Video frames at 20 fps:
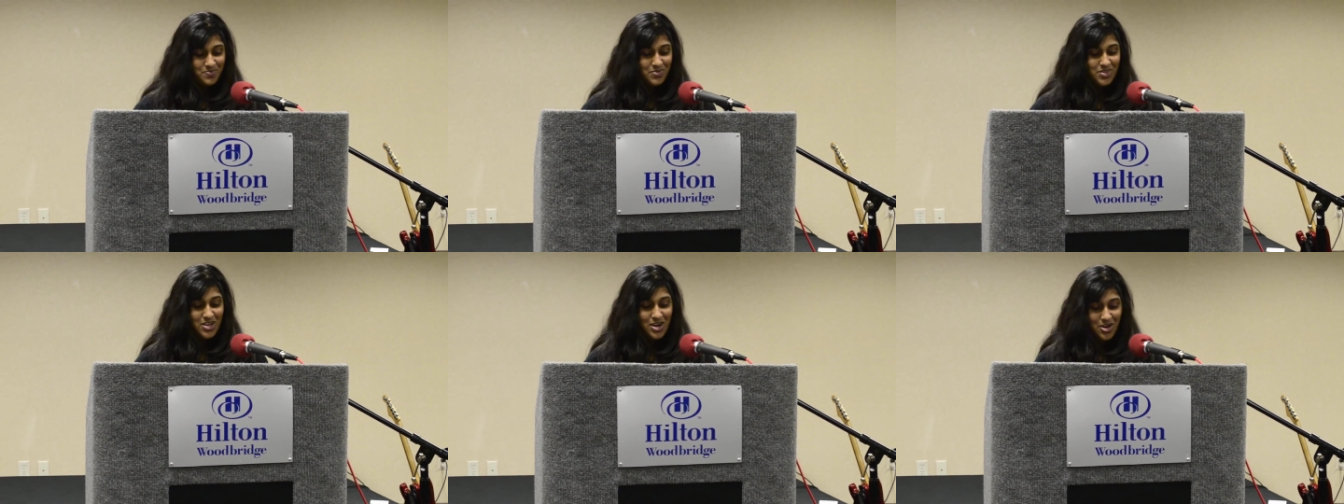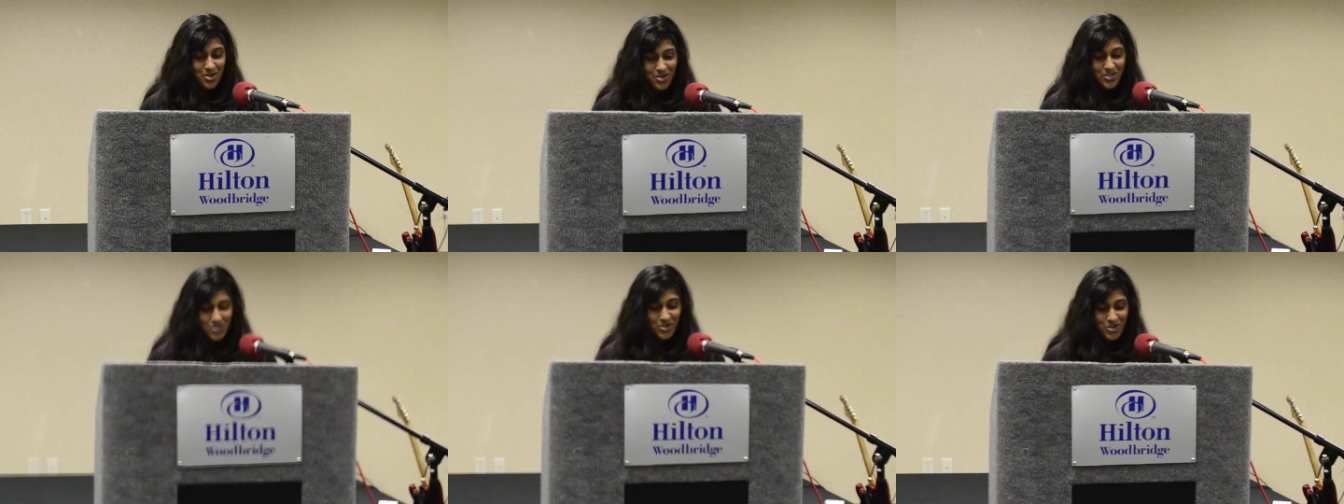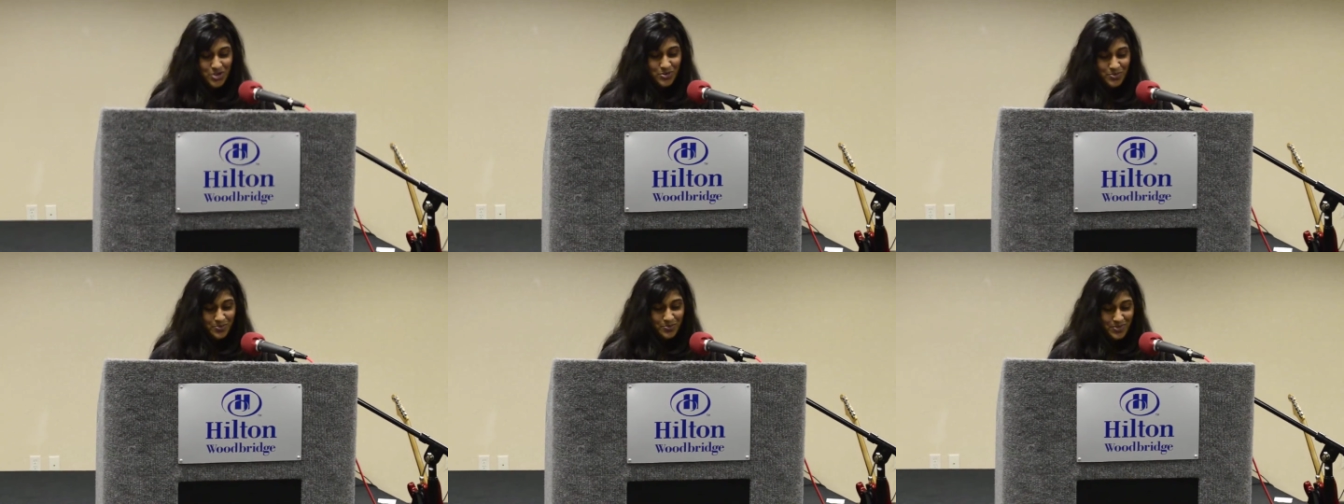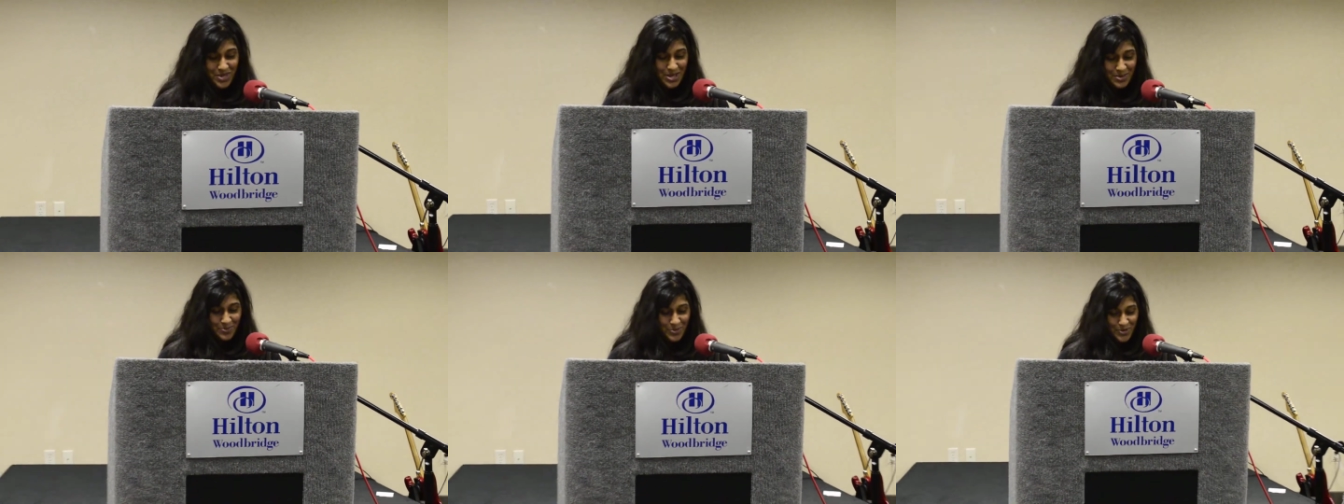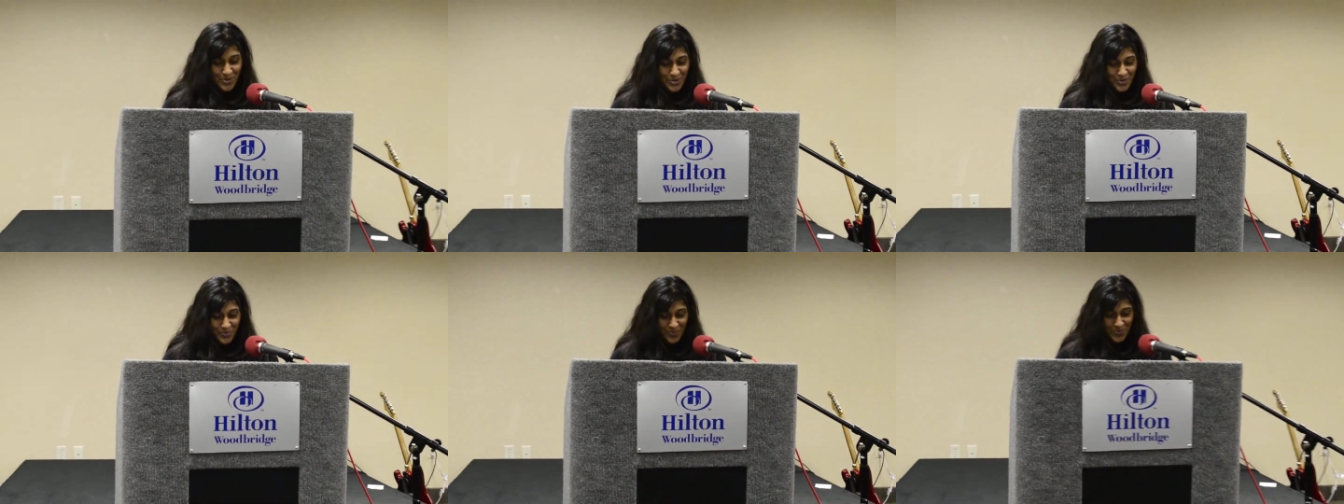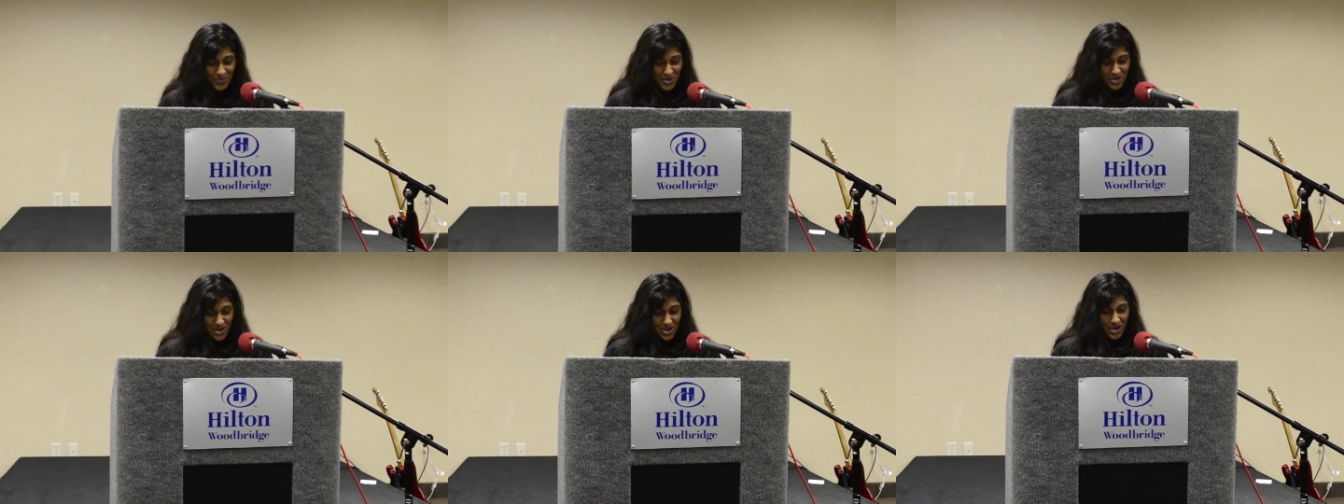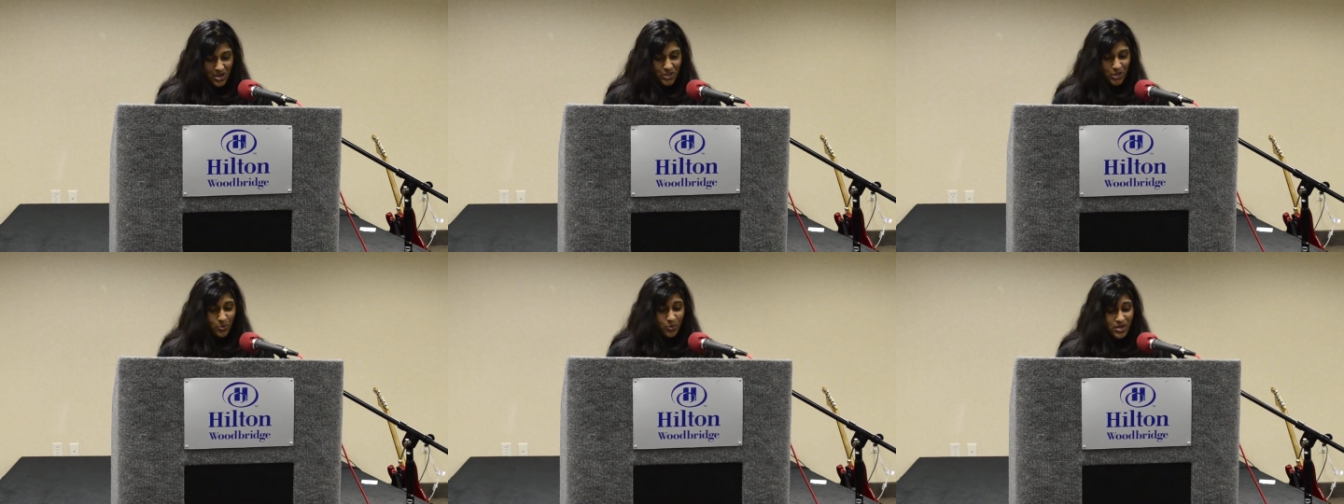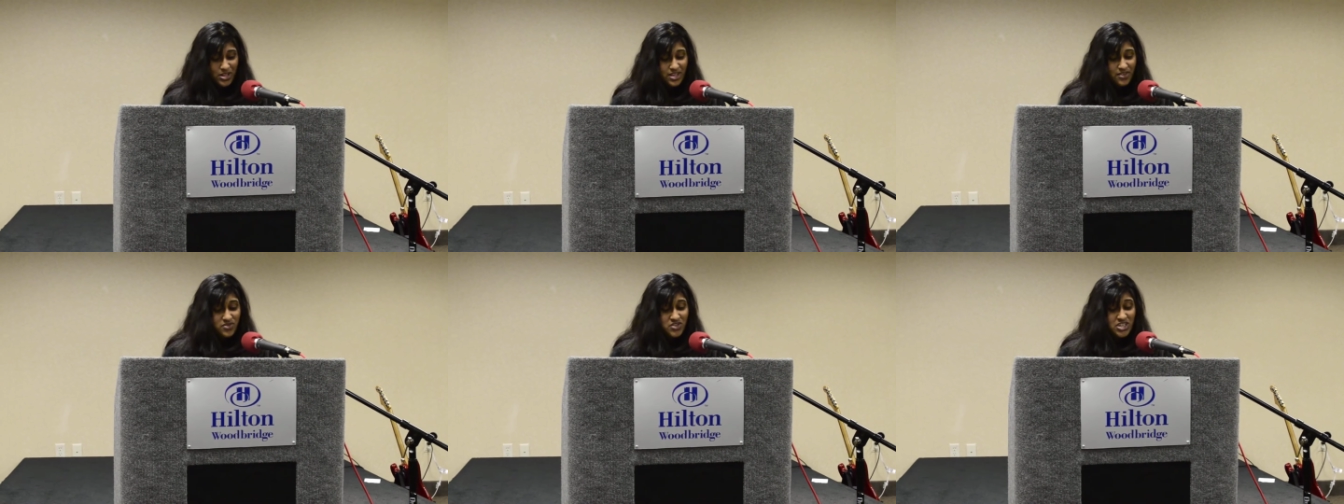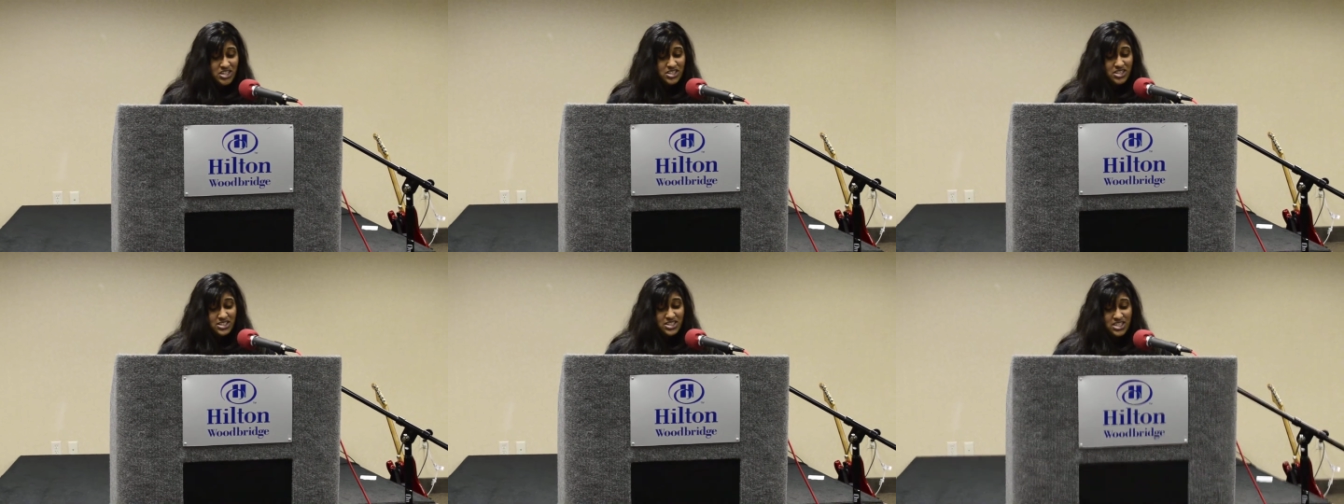the other people. The will of Jesus